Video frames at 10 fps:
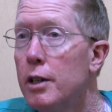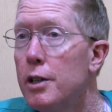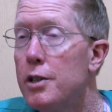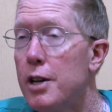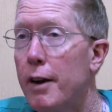
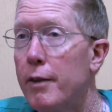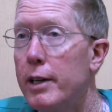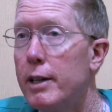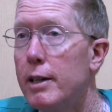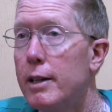stuff,
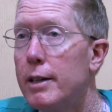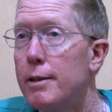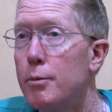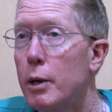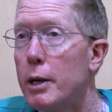and he
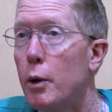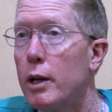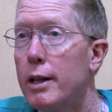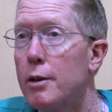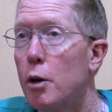pretty
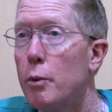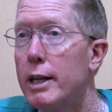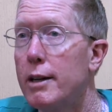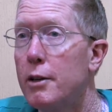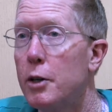quickly told me
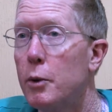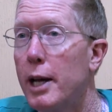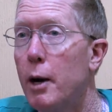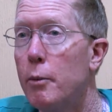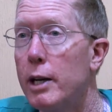he couldn't do
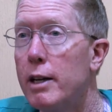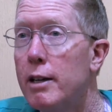without me.